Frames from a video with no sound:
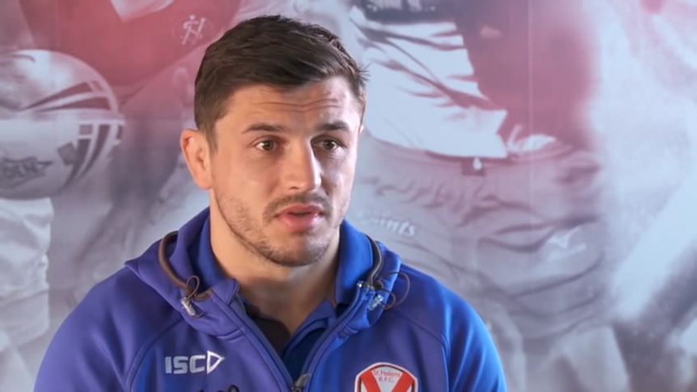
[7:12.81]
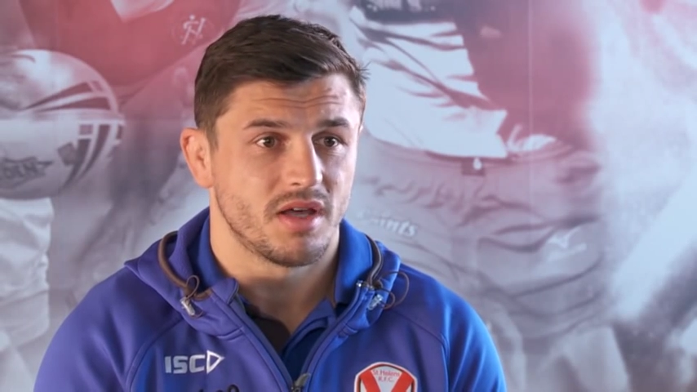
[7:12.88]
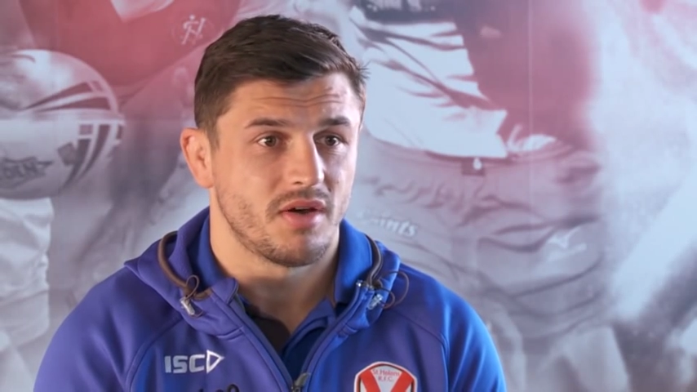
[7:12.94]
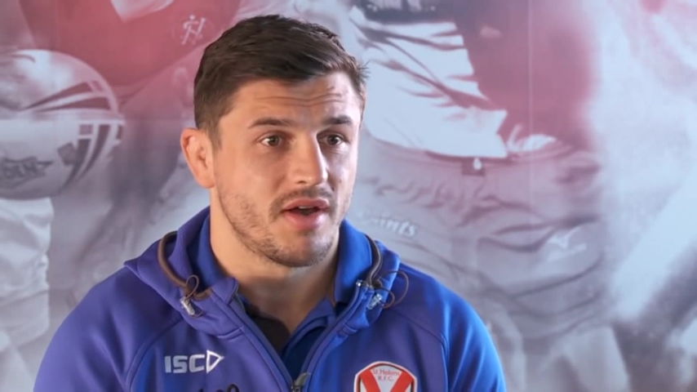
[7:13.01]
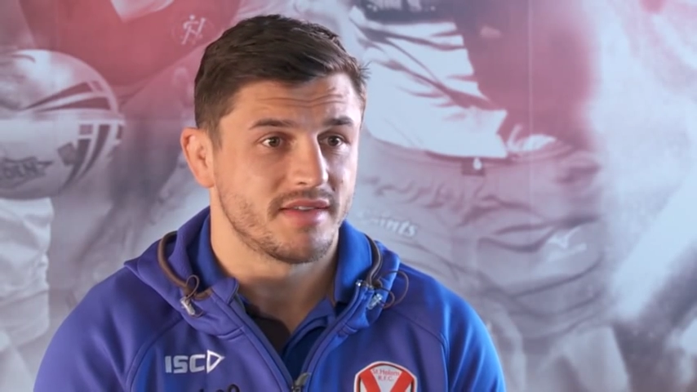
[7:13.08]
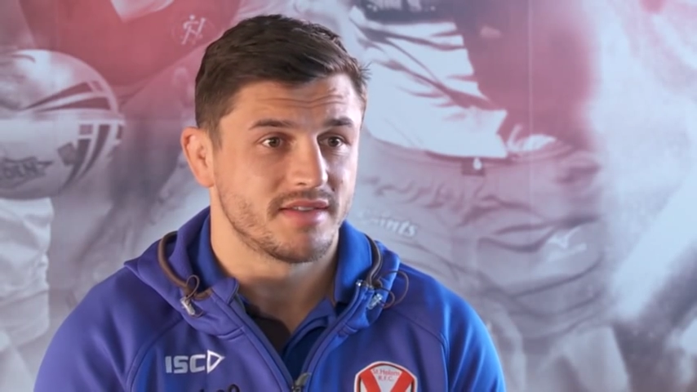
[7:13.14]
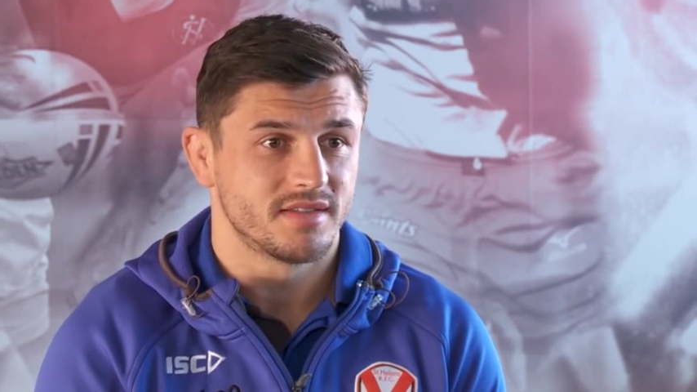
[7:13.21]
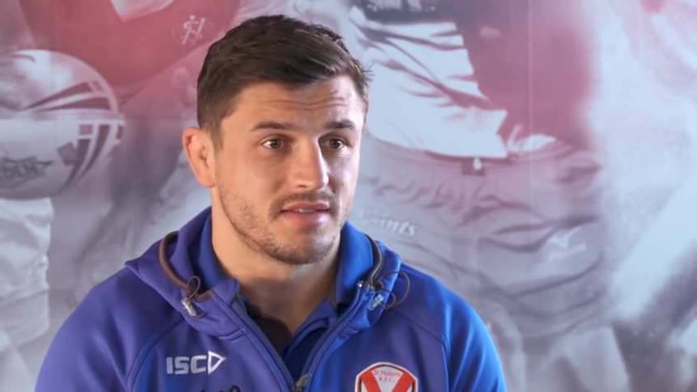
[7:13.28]
without
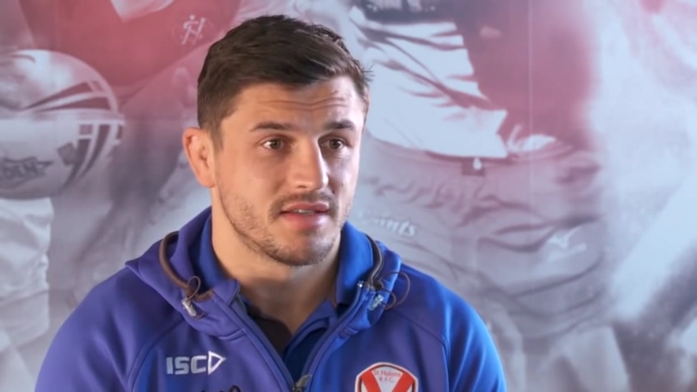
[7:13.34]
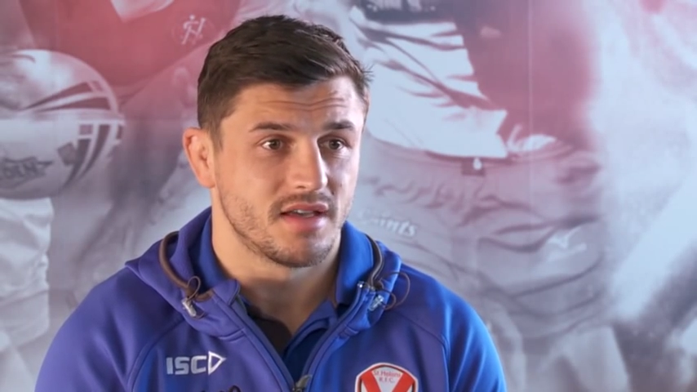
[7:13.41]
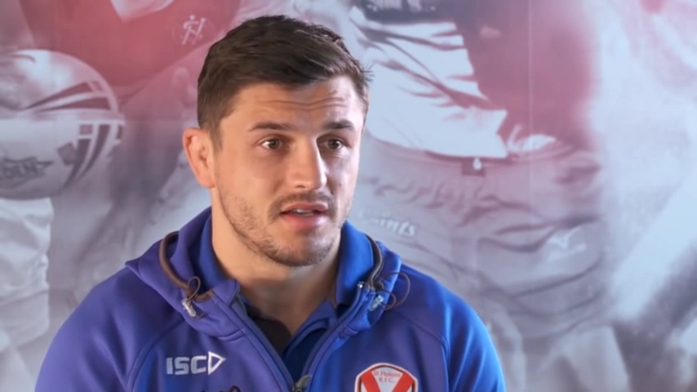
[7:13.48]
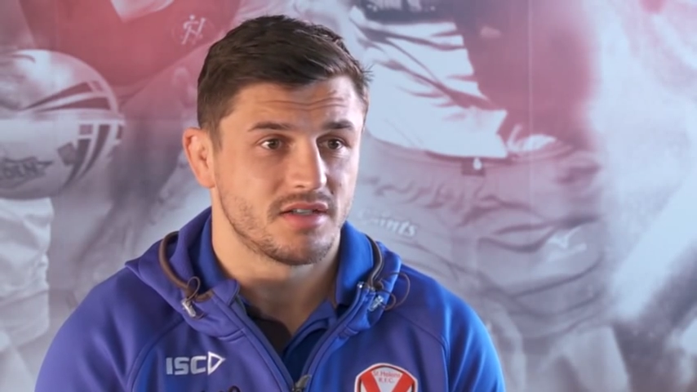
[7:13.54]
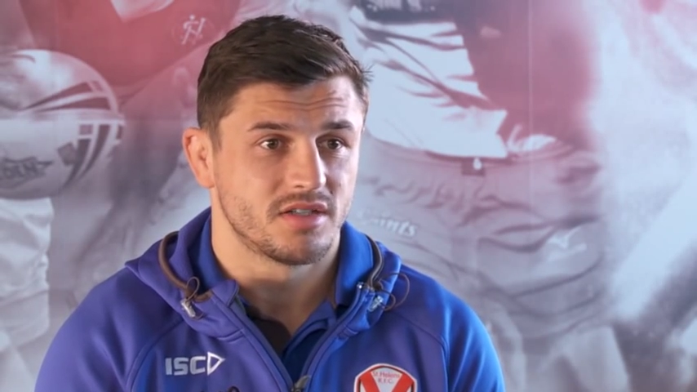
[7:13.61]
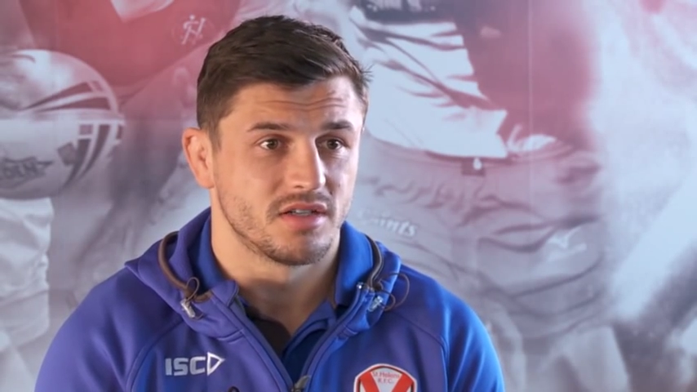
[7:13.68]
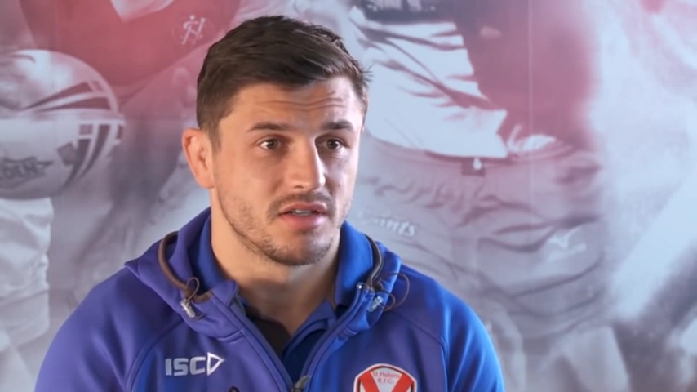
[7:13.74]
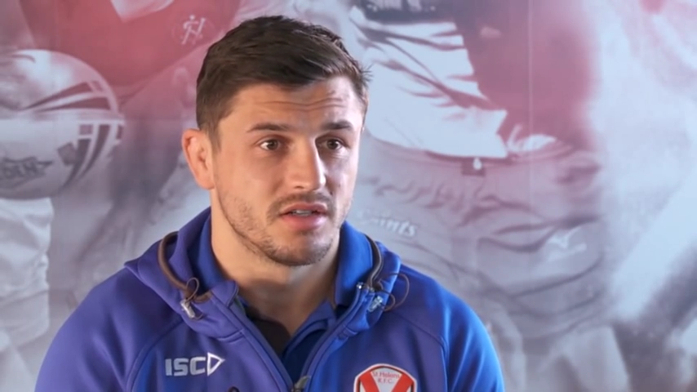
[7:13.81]

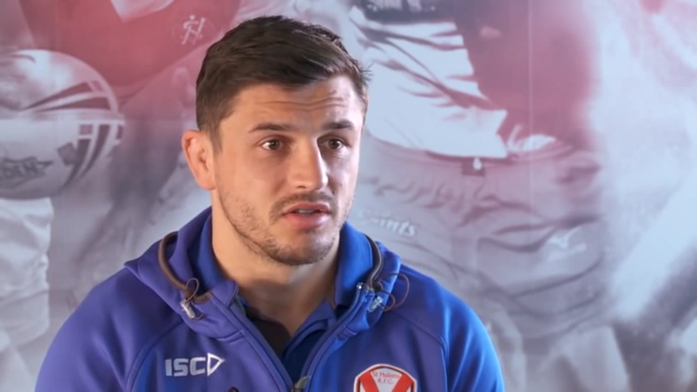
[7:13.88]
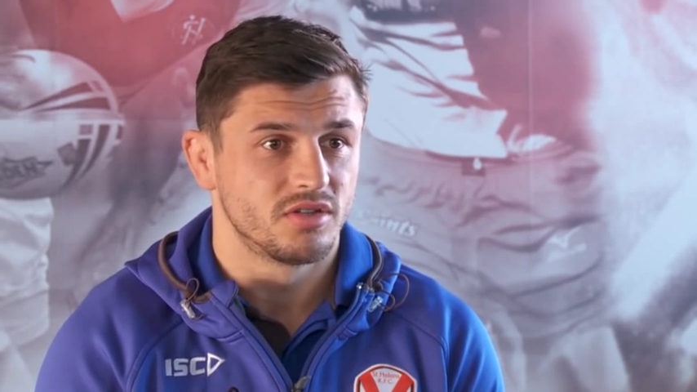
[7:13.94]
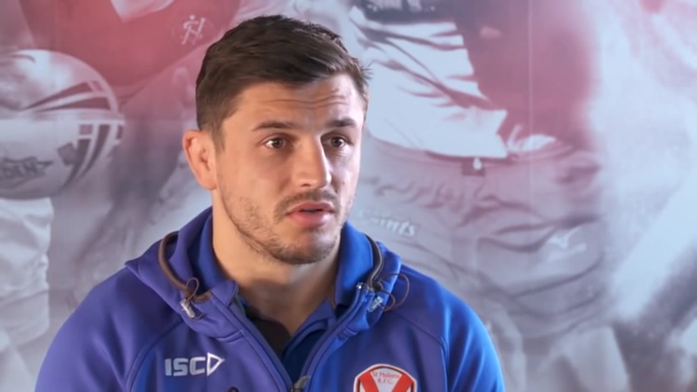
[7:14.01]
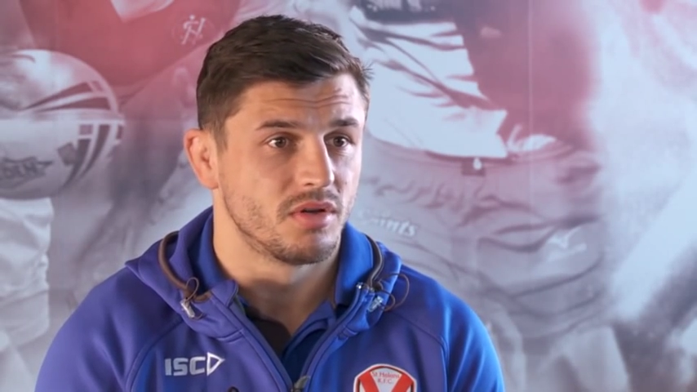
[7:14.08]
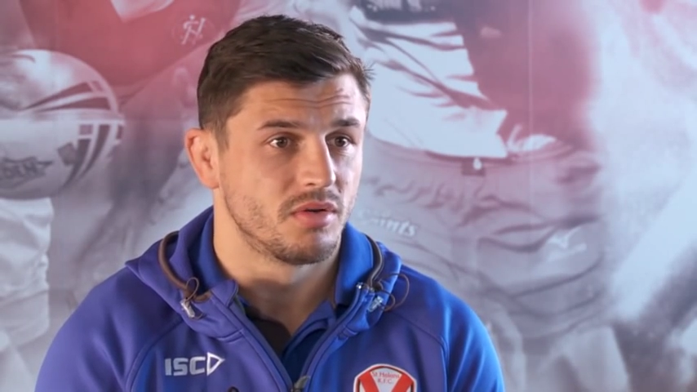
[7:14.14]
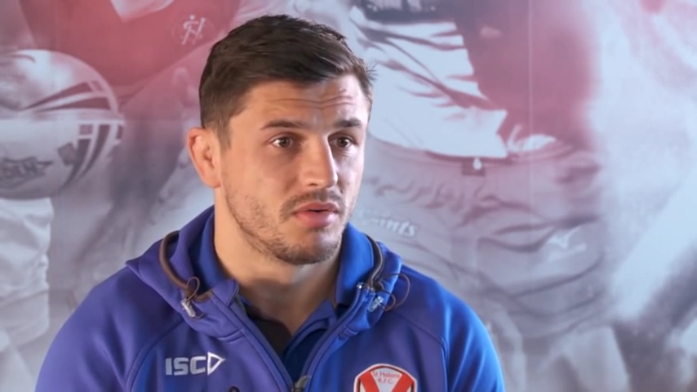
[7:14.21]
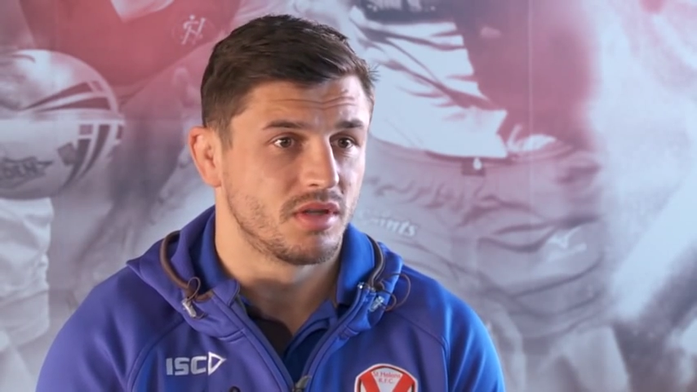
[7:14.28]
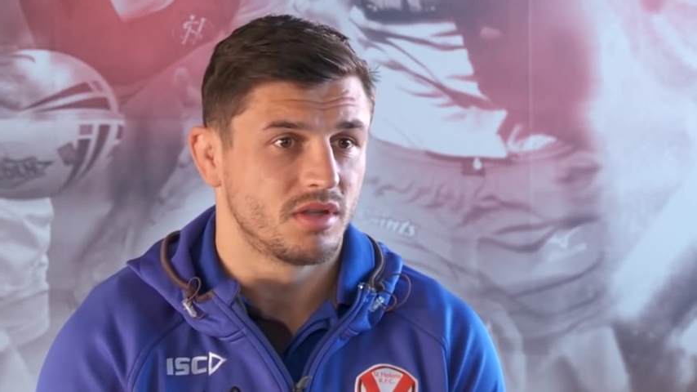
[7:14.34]
hesitation, and do
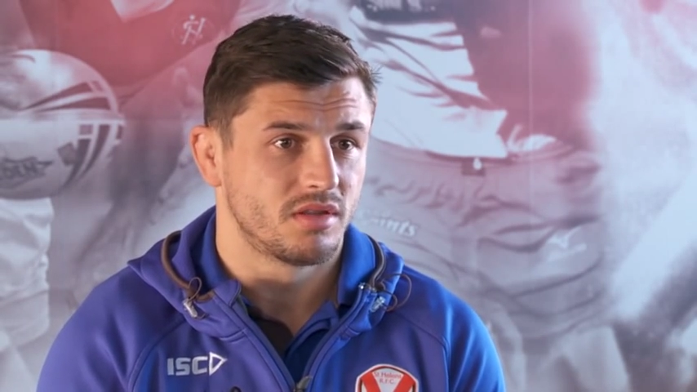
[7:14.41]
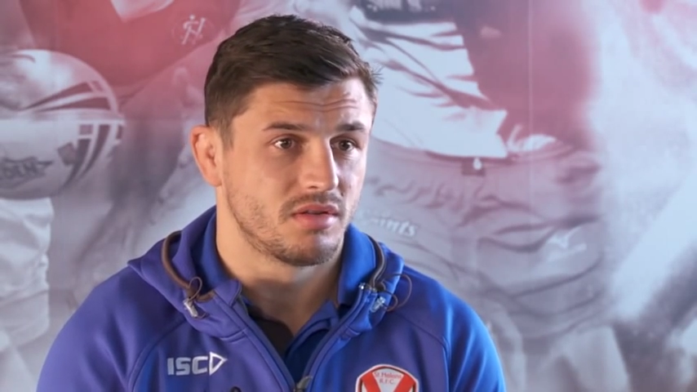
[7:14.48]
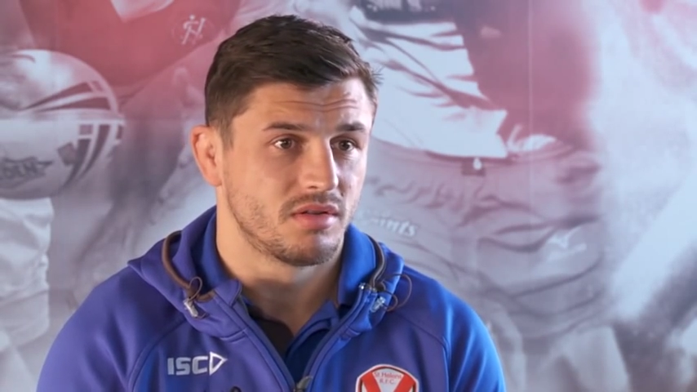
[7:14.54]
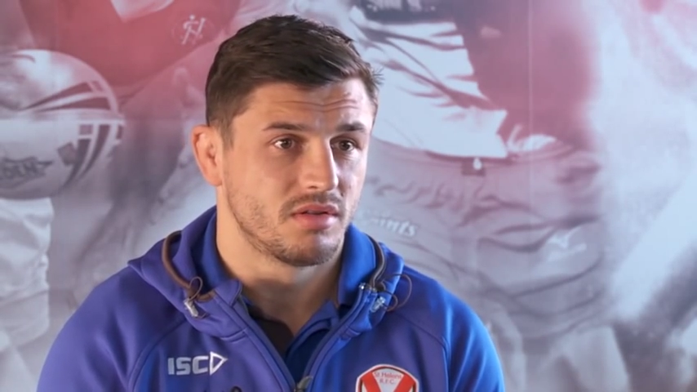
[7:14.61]
it with